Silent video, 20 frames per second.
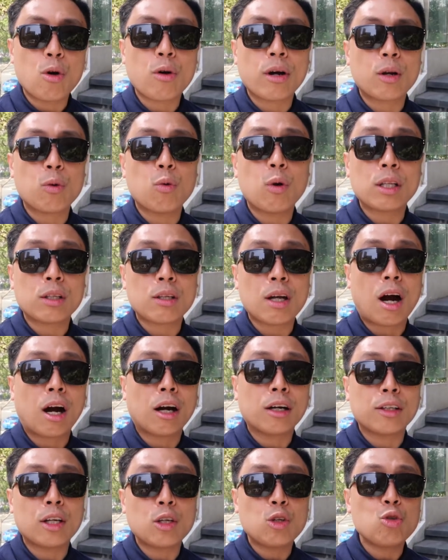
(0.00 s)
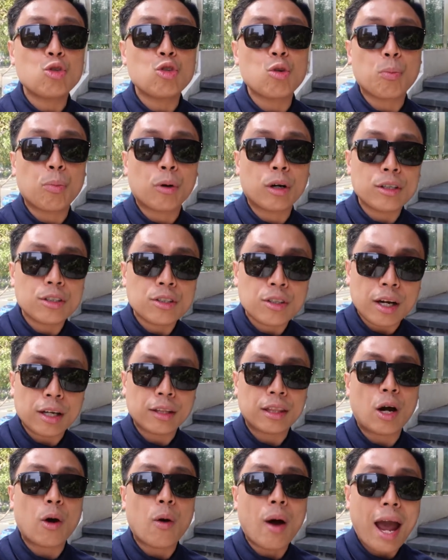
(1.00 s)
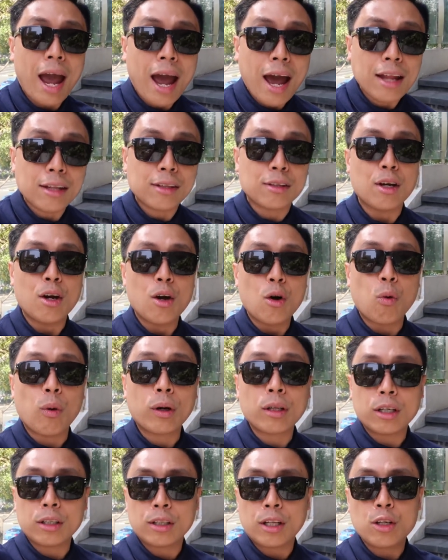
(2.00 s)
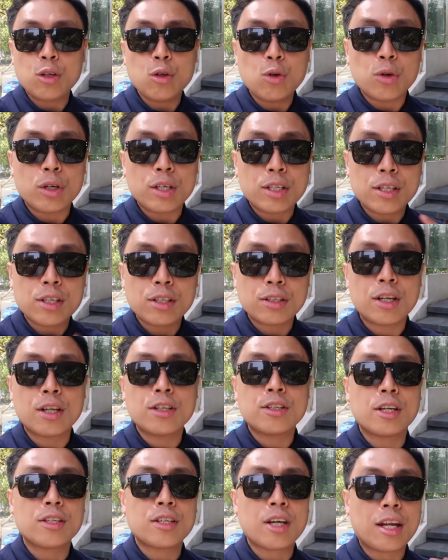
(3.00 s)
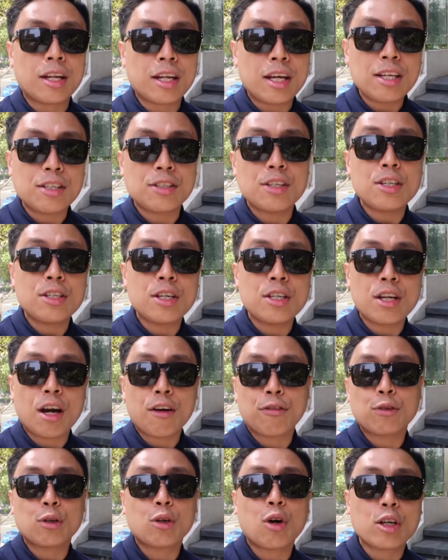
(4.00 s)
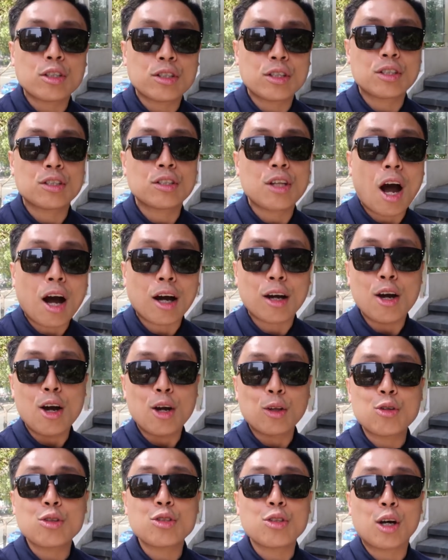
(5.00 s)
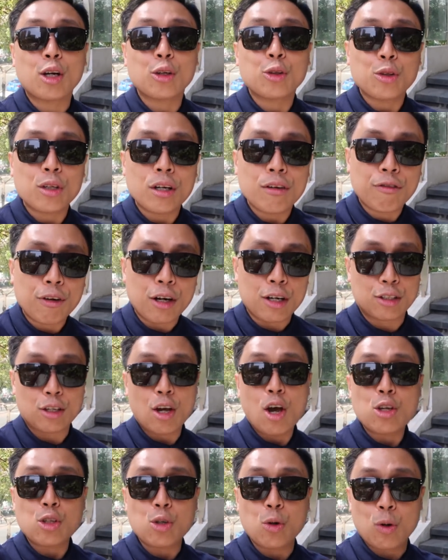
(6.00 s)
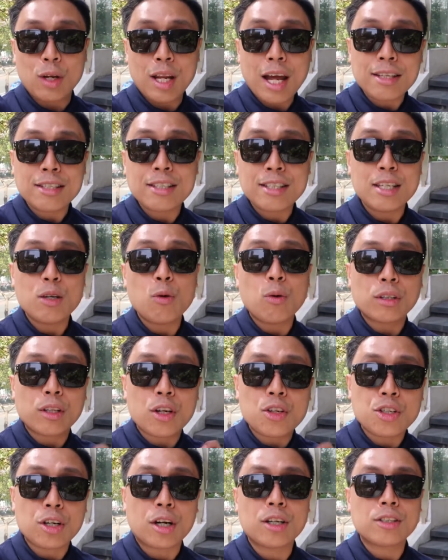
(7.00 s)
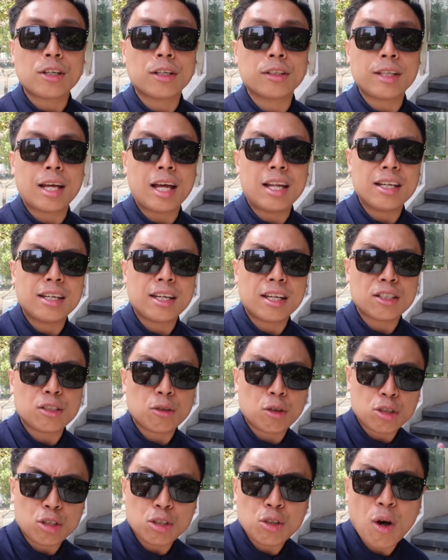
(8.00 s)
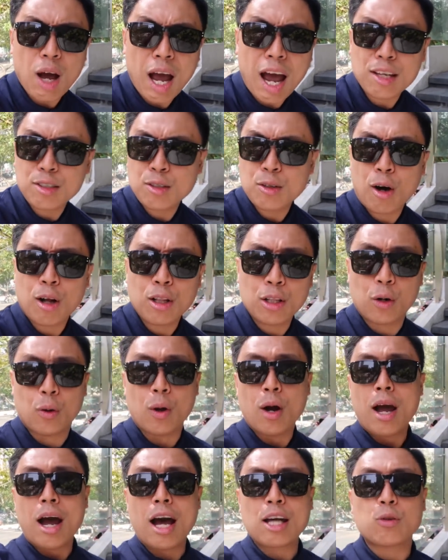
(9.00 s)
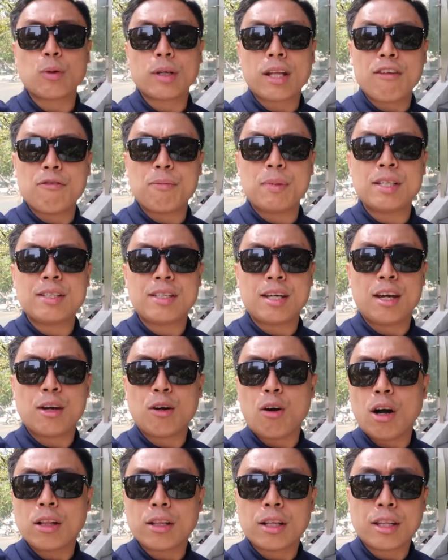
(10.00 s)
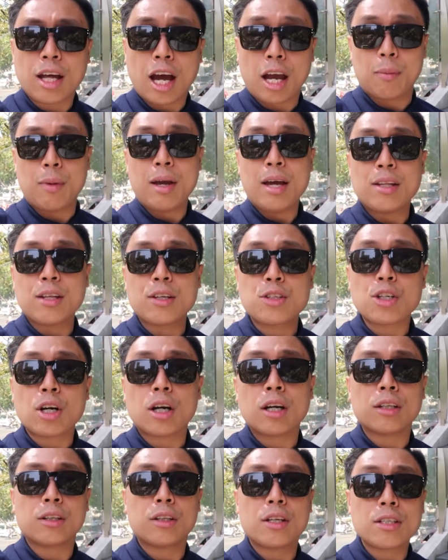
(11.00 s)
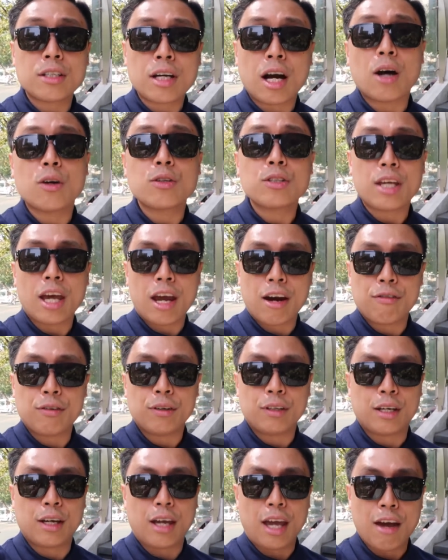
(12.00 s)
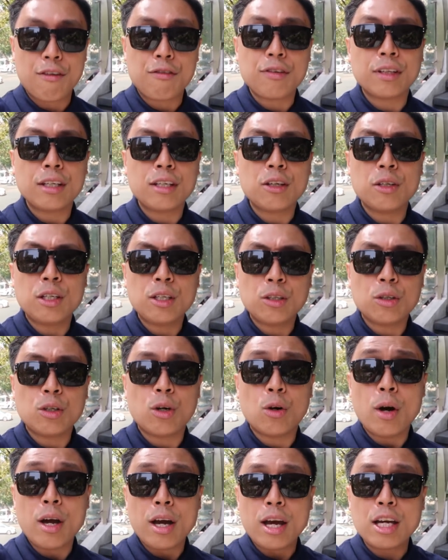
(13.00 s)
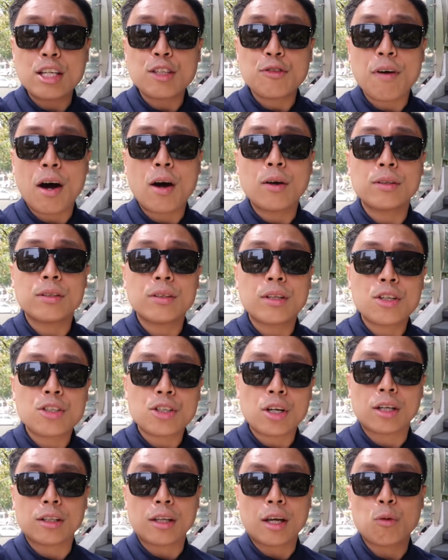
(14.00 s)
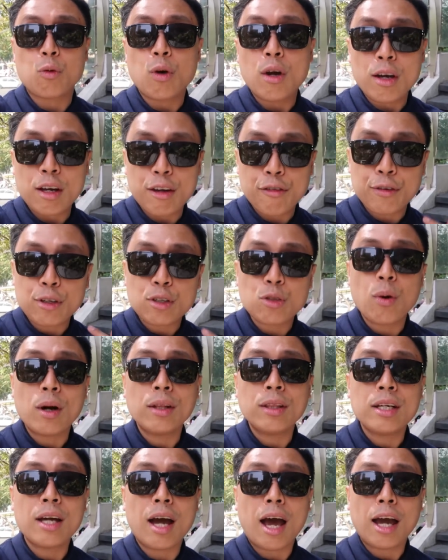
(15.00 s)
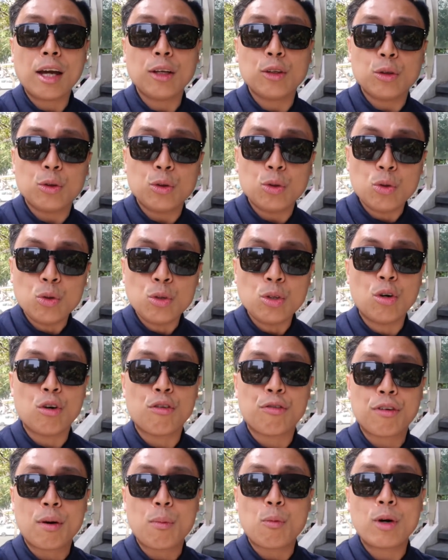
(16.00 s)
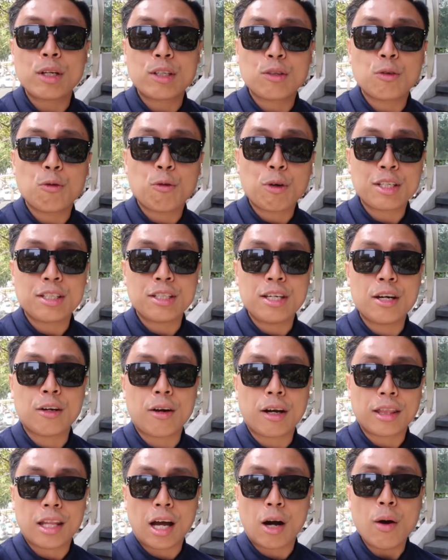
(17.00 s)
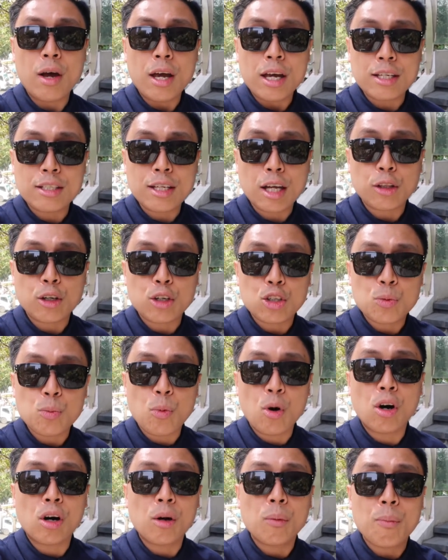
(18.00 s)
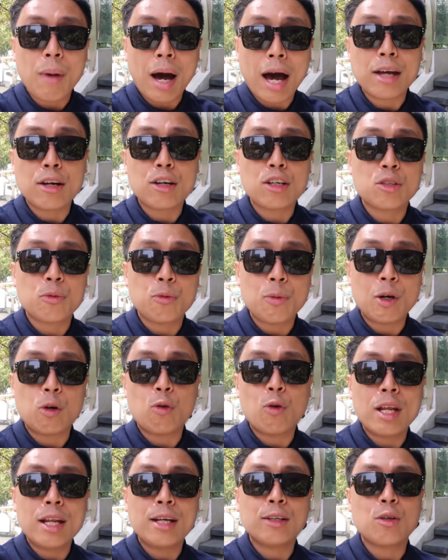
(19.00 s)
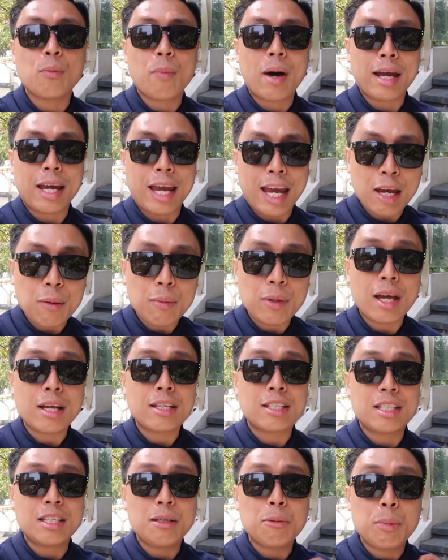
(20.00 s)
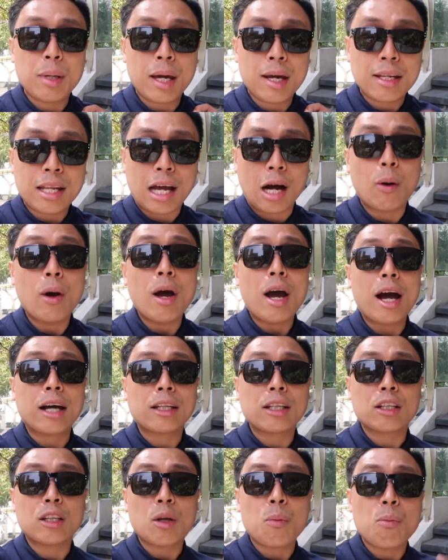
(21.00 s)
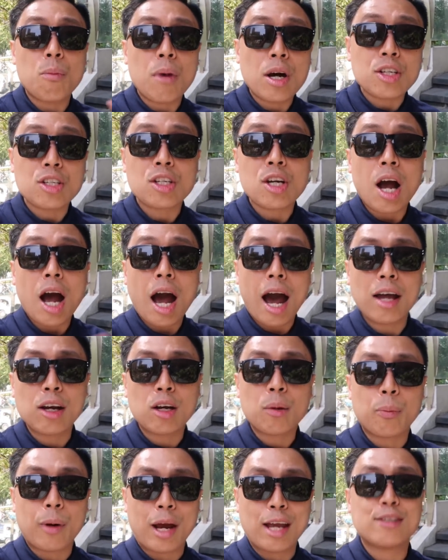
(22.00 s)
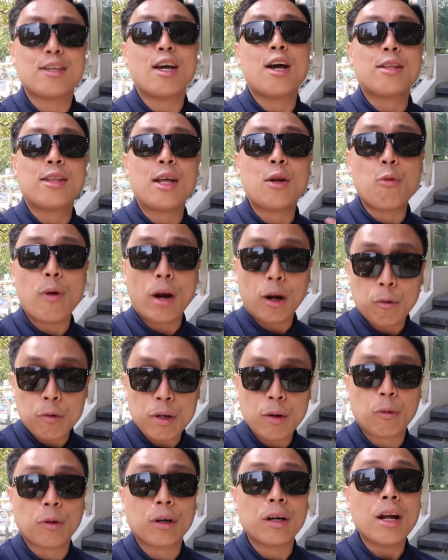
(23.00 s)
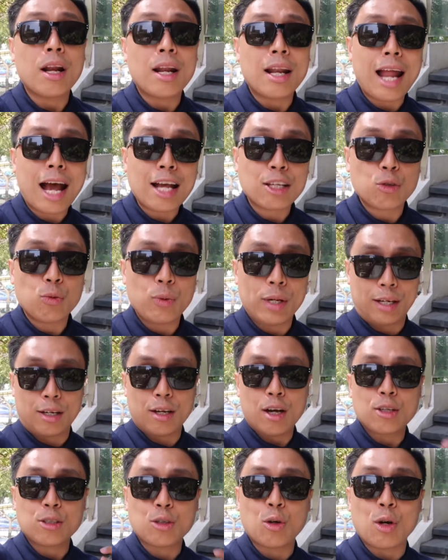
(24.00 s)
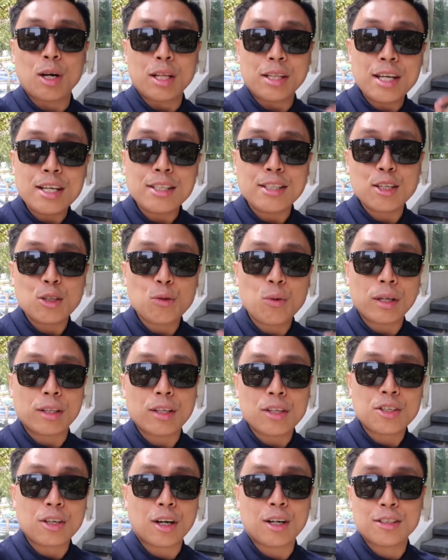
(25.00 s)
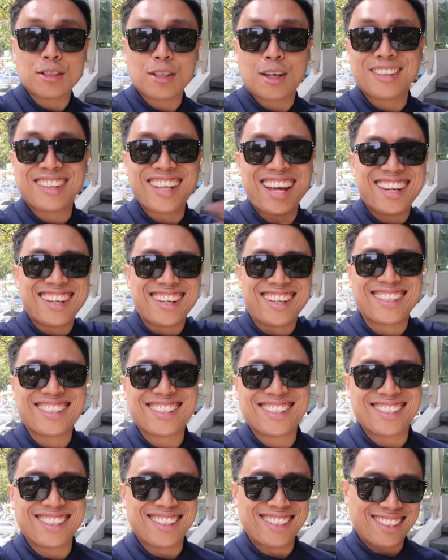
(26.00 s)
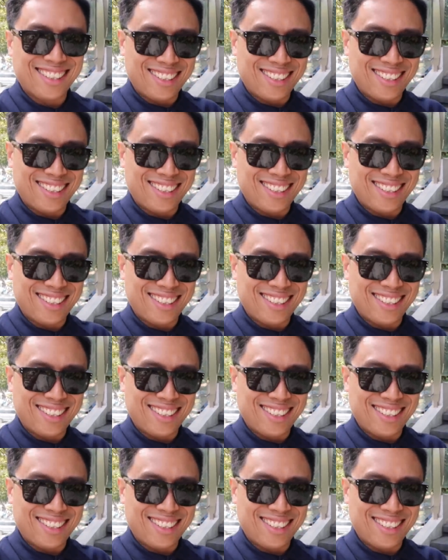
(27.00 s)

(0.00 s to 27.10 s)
broken, what are the new supports right now? And what are the new resistances? And is this enough to cause the stock start to reverse. So let's see what the charts are telling us because you, as you all know, as what I've been saying all the time, the chart discounts everything. Everything you need to know is found in the chart. And if there's one thing I do know from what we're seeing right now is that there's more buyers willing to buy ABS CBN now at, at a much higher price than where we were last week. So this is what the charts are telling us.